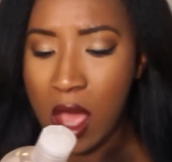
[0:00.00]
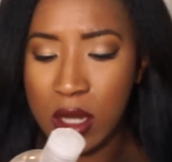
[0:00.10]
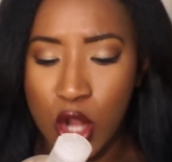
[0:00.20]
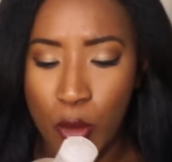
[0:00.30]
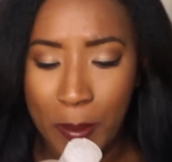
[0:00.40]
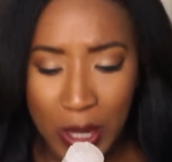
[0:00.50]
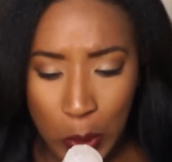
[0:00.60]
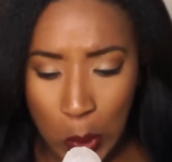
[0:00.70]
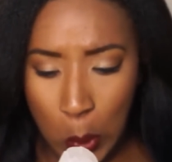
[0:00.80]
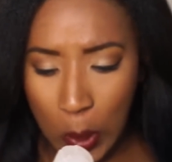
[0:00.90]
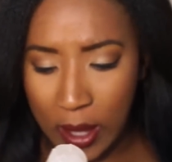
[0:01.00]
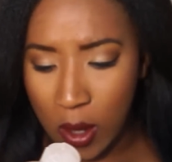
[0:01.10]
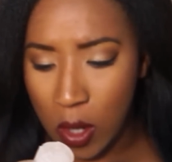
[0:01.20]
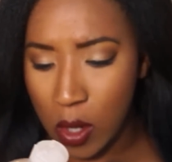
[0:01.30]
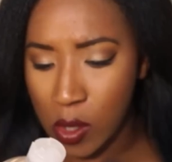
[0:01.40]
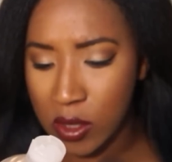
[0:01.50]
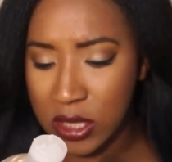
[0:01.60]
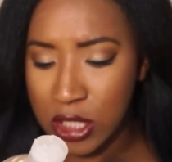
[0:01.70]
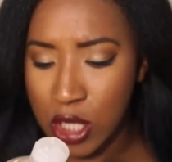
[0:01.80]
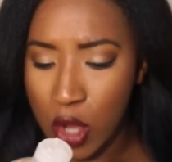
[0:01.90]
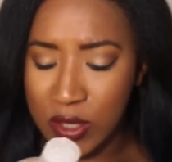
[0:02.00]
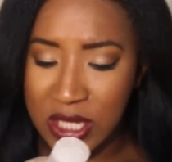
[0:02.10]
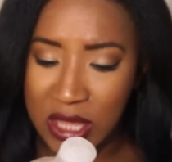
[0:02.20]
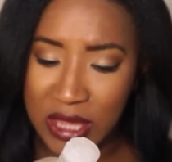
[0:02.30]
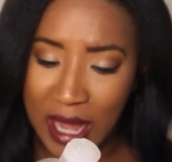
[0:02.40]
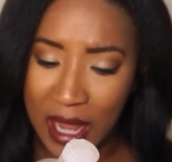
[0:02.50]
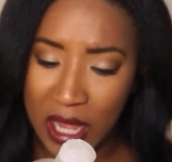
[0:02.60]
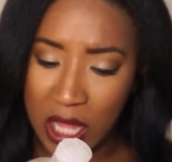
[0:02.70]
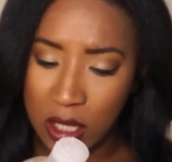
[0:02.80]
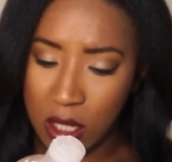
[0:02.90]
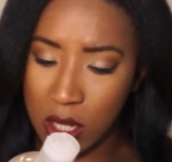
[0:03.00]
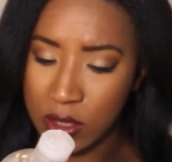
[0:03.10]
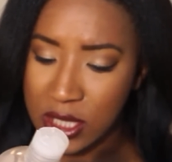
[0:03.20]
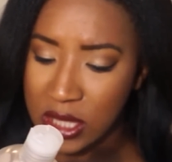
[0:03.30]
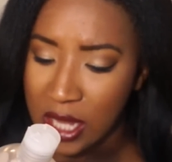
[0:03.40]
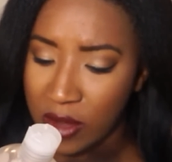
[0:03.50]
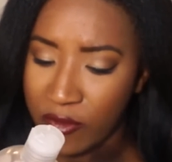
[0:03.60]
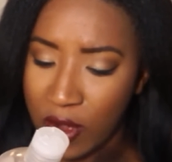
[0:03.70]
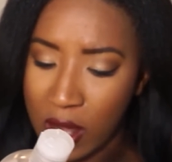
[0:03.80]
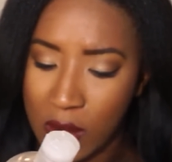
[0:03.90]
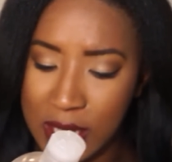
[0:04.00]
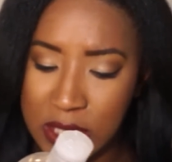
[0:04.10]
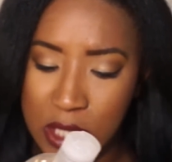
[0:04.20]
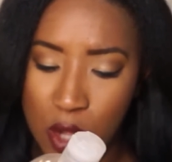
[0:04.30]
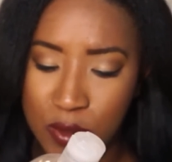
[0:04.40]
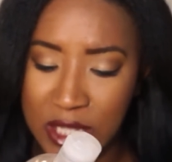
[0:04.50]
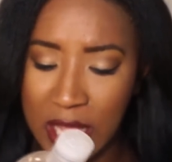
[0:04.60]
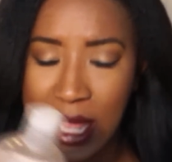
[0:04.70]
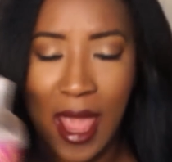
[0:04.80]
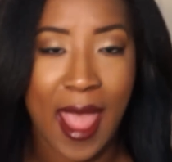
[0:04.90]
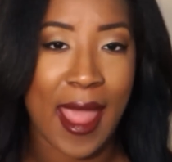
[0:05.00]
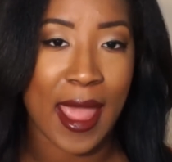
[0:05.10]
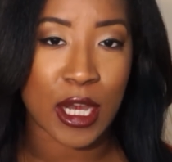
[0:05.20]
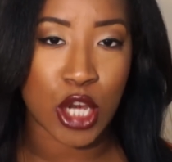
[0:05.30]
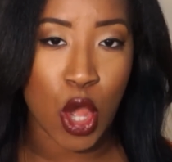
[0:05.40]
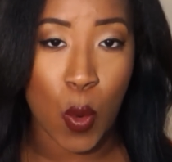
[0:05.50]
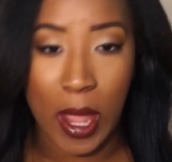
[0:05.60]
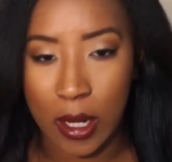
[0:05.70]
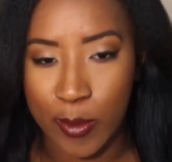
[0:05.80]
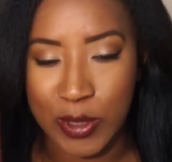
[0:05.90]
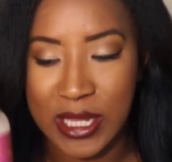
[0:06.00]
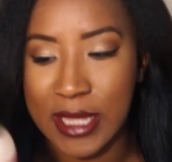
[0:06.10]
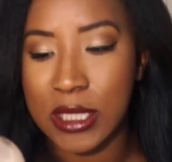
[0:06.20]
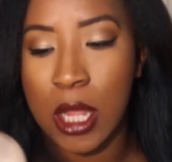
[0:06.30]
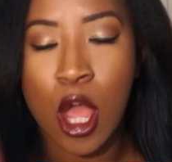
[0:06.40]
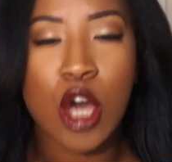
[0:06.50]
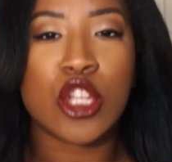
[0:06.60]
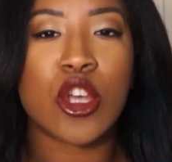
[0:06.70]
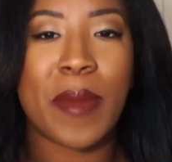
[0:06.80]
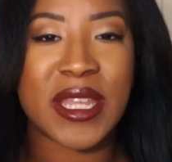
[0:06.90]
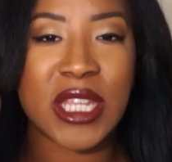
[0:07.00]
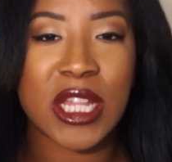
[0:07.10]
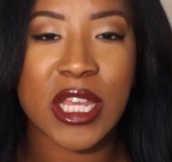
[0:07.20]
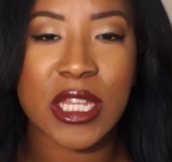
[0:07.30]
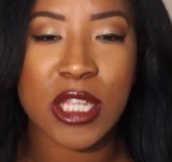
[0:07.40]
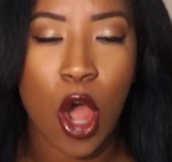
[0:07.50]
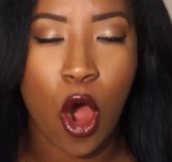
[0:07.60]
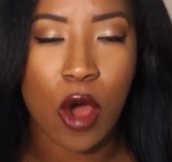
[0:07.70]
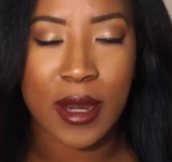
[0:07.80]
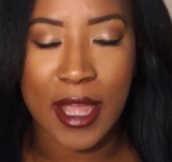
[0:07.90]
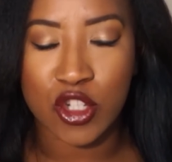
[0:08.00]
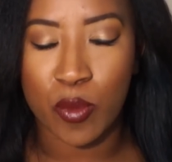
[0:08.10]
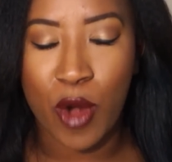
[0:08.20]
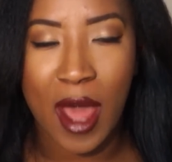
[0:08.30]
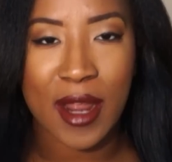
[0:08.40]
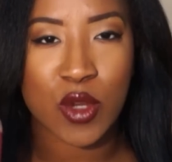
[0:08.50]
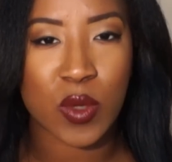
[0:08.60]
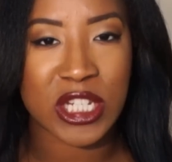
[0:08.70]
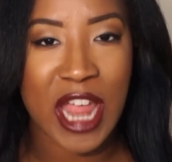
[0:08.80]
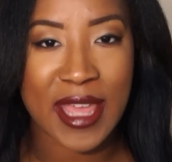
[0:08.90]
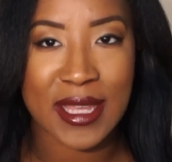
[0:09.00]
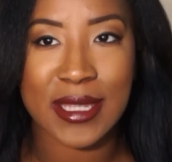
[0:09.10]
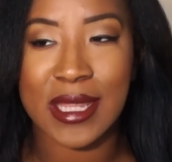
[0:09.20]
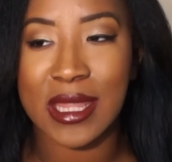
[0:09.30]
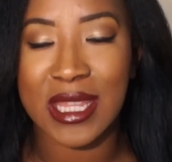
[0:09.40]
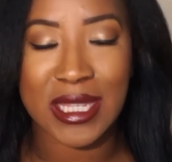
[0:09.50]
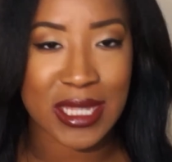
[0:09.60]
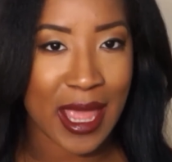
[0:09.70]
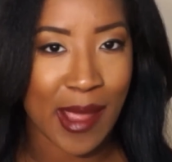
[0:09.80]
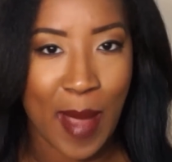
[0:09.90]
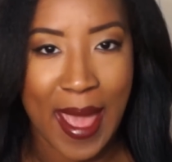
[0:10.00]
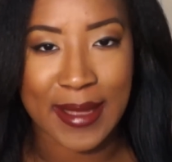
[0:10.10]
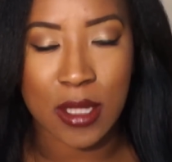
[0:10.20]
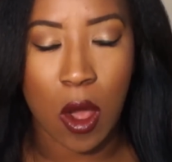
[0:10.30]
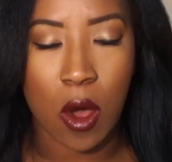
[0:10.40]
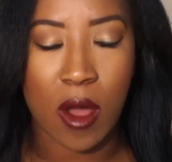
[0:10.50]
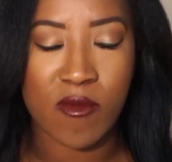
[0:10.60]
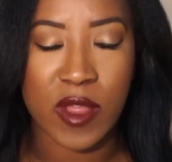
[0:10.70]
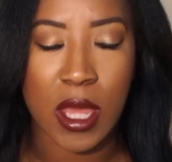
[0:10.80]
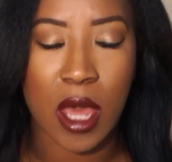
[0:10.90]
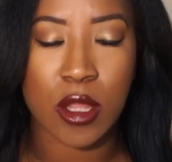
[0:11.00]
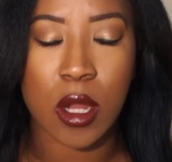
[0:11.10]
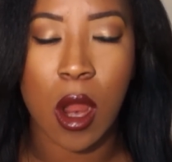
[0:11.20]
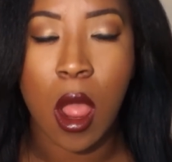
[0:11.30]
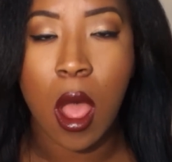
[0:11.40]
no mineral oils, no synthetic color, no synthetic fragrance, no DEA, and no animal testing. So basically it's an all-natural product, which is the same as all of the other